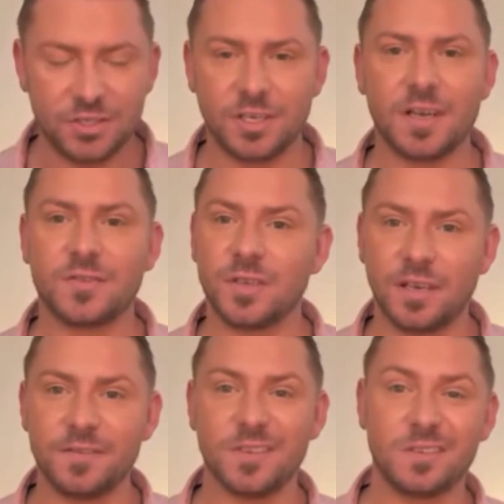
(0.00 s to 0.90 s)
it just
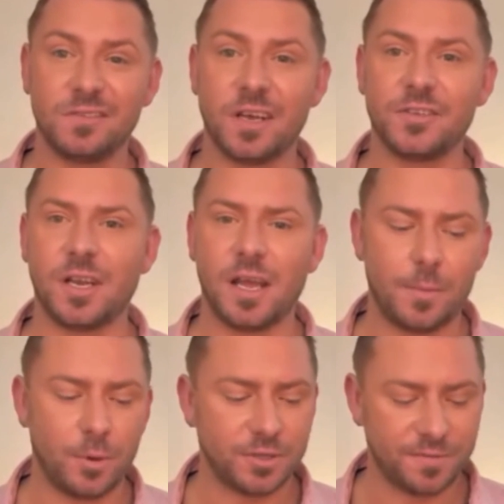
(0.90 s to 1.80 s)
gives it such an
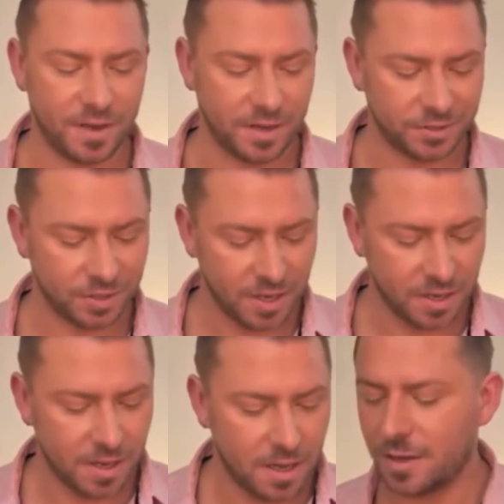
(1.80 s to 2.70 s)
airbrush finish.
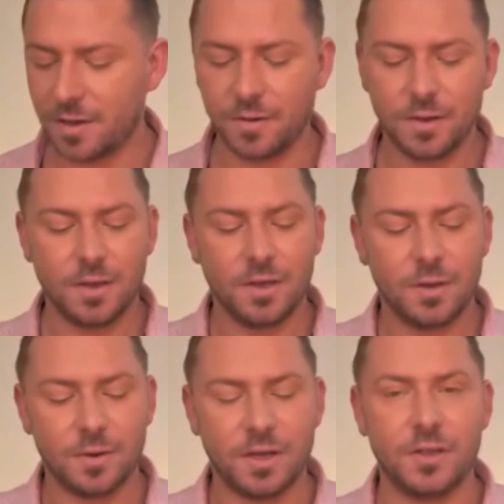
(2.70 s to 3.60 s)
So
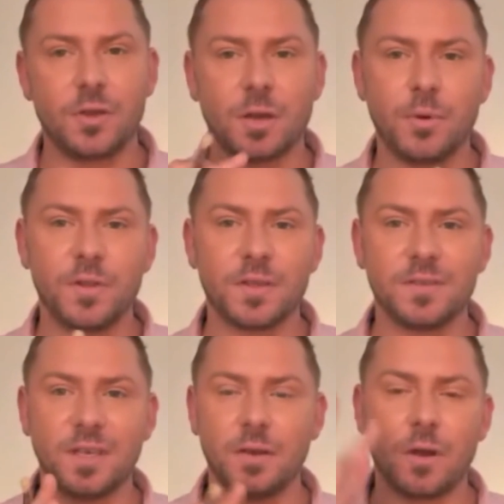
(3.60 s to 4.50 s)
you're going to put the
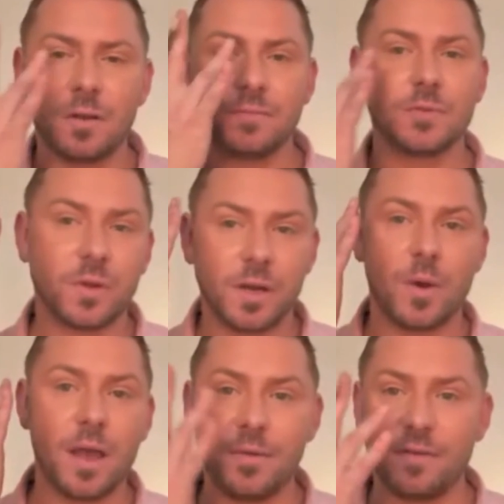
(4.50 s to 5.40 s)
concealer on straight
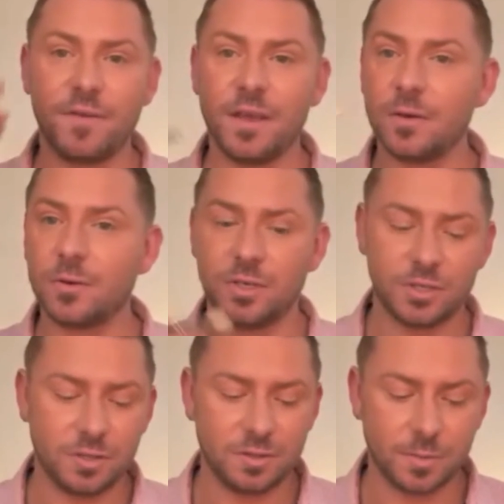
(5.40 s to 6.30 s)
away with your finger or
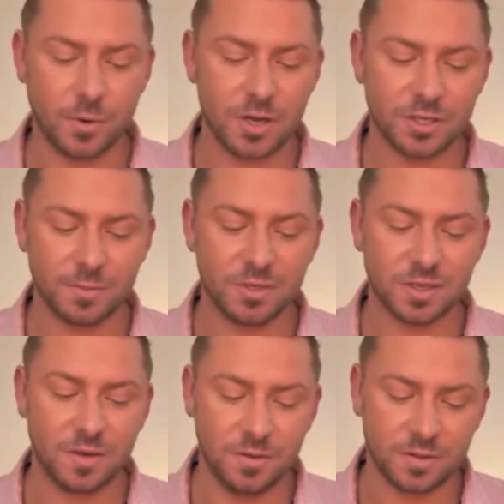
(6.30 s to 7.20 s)
just use the brush. I'm
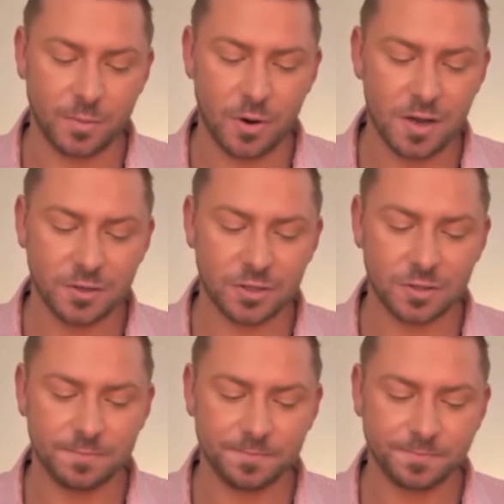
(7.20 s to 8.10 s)
just going to use the
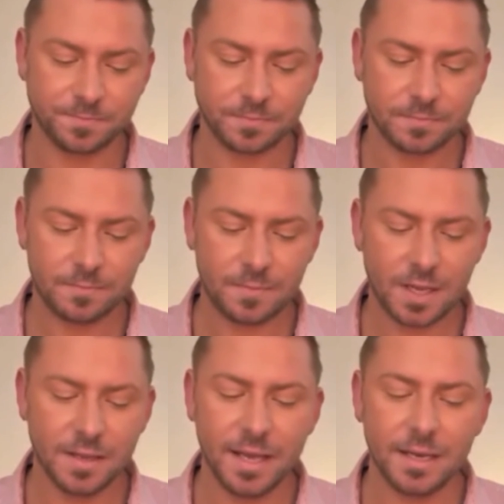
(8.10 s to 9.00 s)
brush.
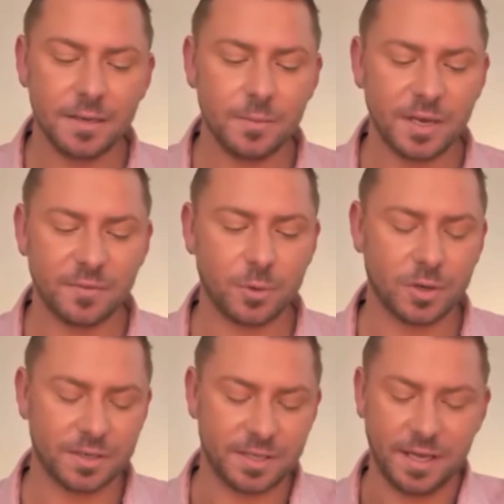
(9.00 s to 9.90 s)
Get a little bit of
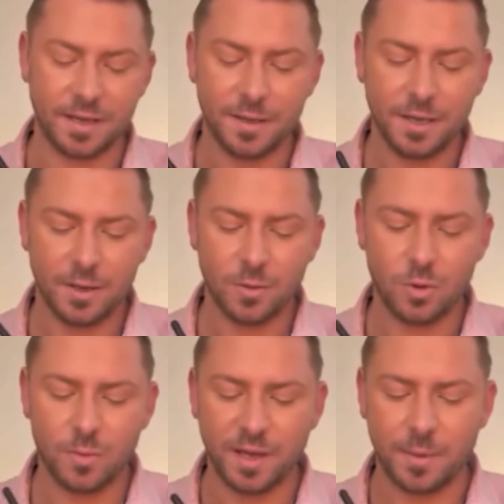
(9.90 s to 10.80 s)
product here,
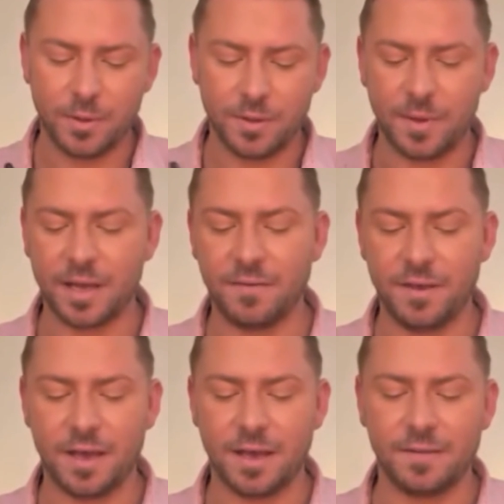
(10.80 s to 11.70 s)
warm it up on the back of
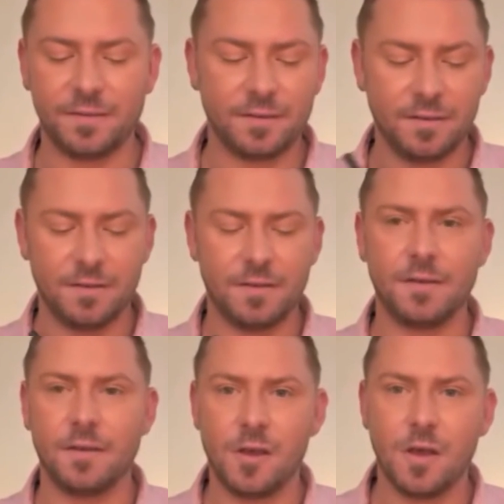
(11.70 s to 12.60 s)
your hand,
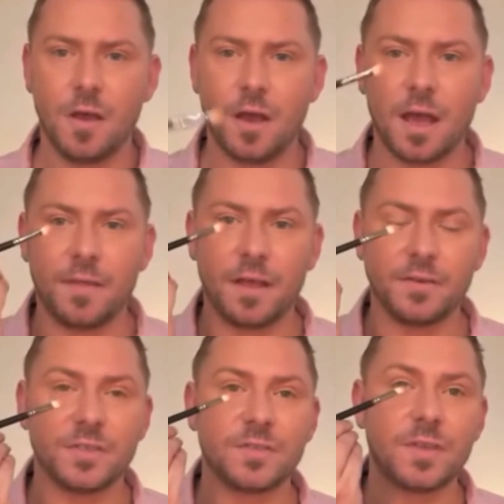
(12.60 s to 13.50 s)
and
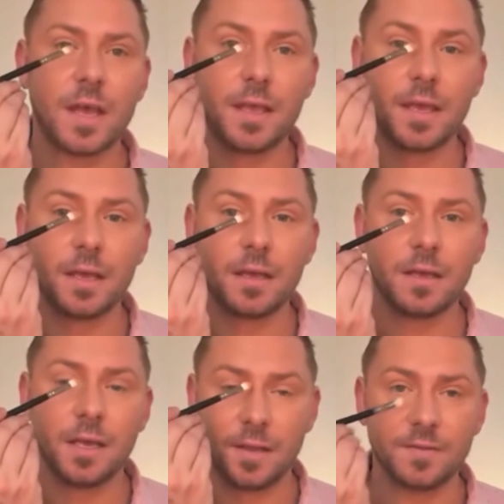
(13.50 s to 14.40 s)
then just take it
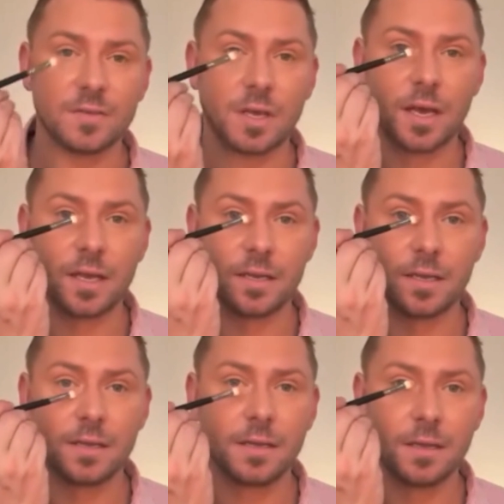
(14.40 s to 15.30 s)
inside